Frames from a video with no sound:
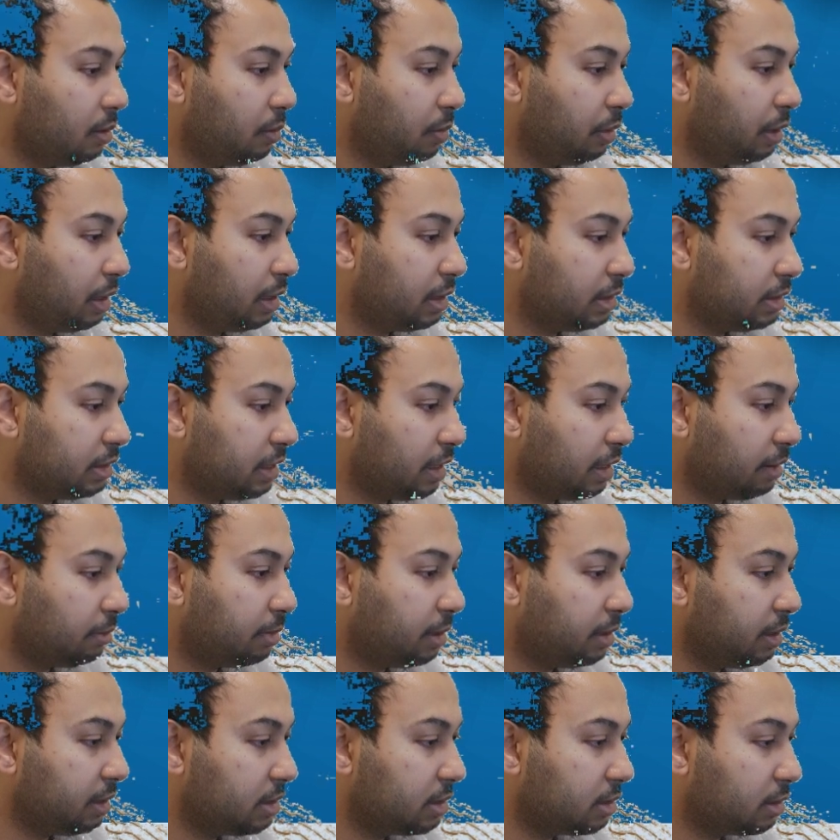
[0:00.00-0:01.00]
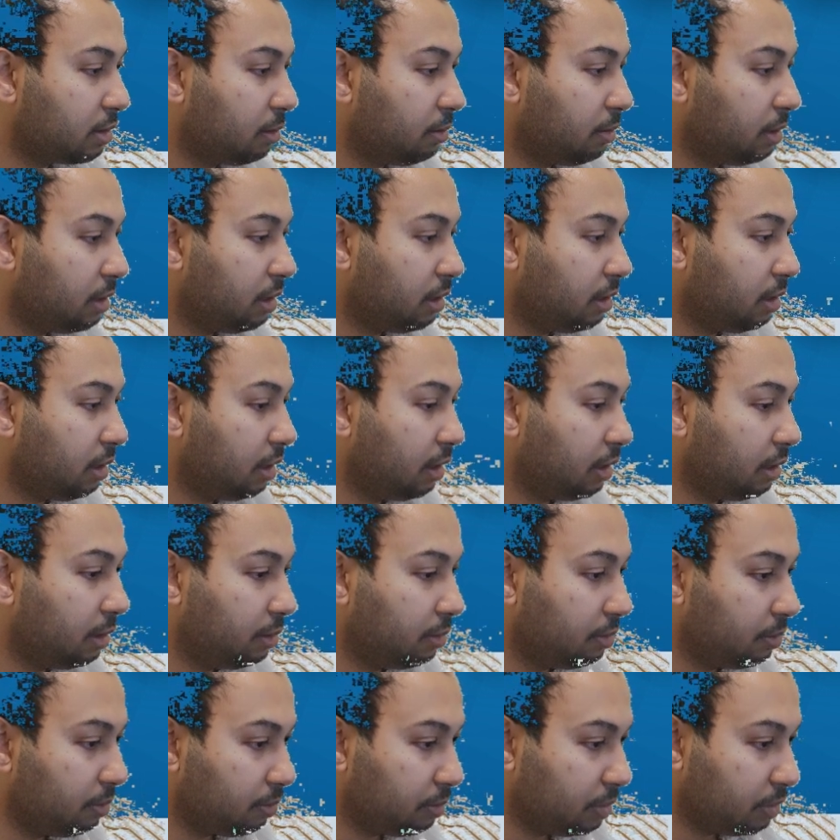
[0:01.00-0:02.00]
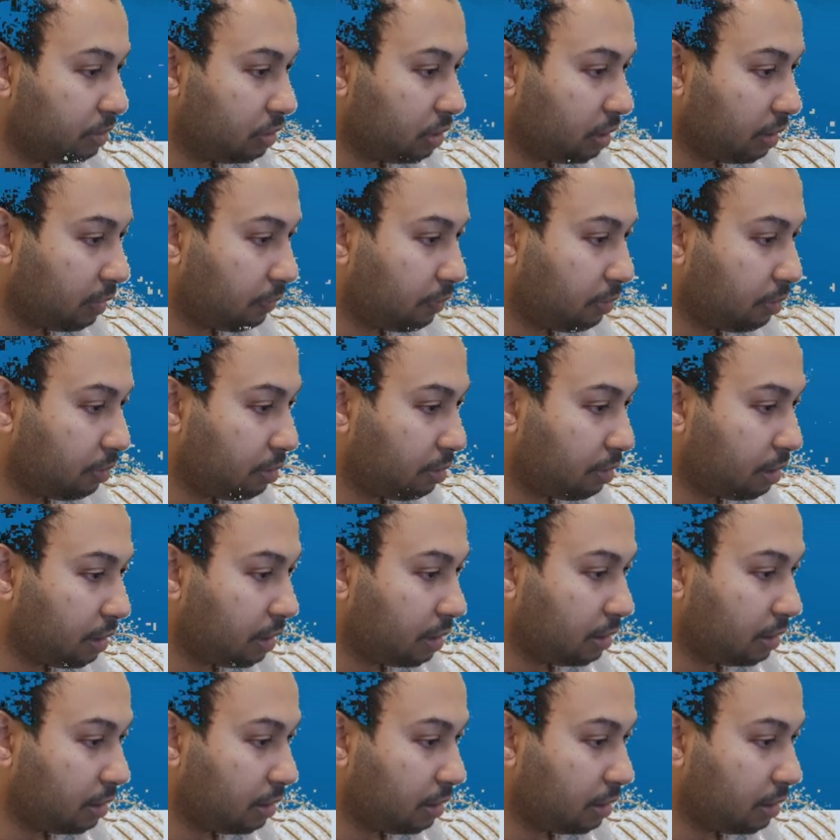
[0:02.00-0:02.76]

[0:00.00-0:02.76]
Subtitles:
we can check by this command, and we check for,